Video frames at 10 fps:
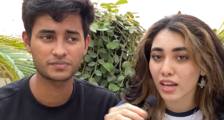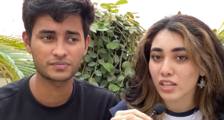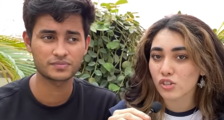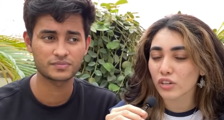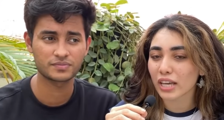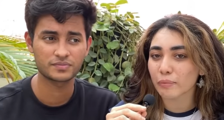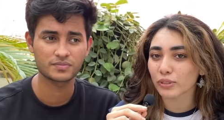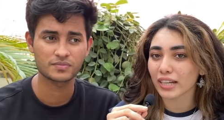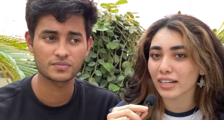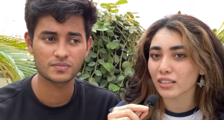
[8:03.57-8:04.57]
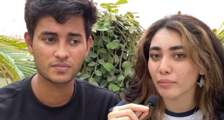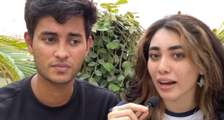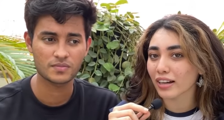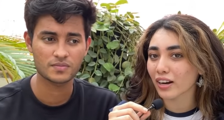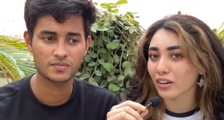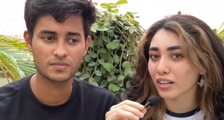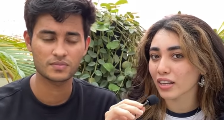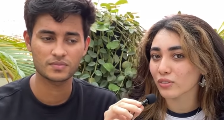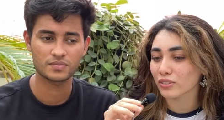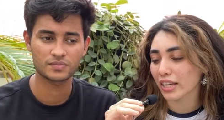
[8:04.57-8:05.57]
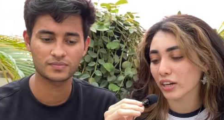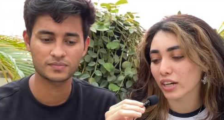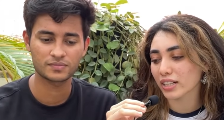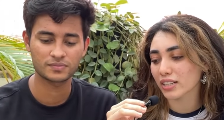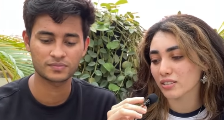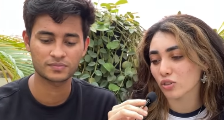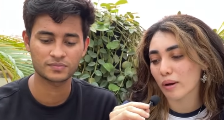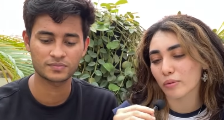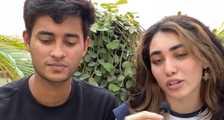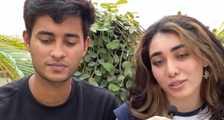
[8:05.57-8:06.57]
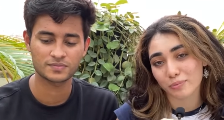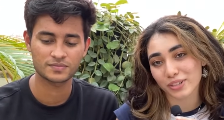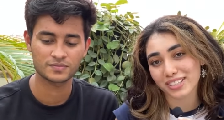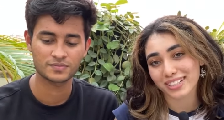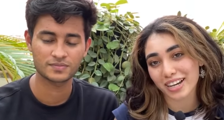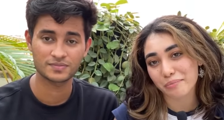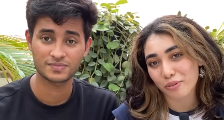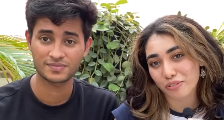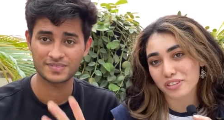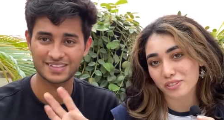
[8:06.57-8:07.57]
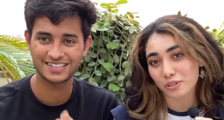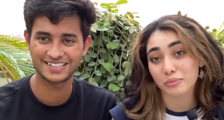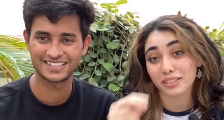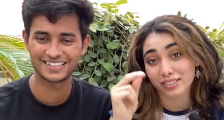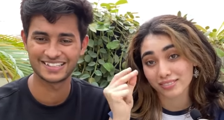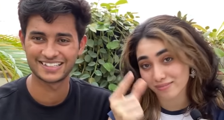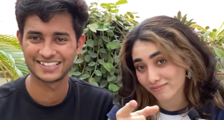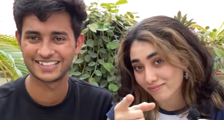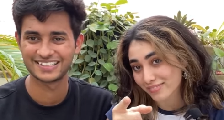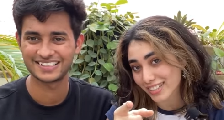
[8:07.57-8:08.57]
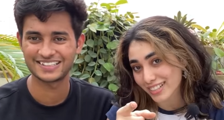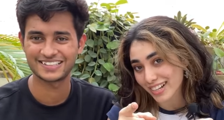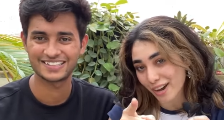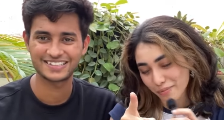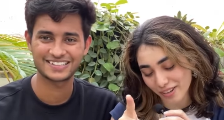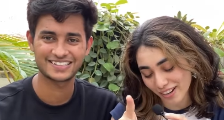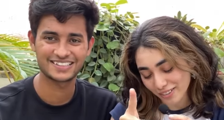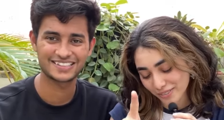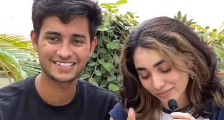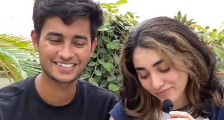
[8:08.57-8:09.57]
Speaker 1: So he put that in the background and he decorated his room. I'm gonna put a clip of his room in the snap now.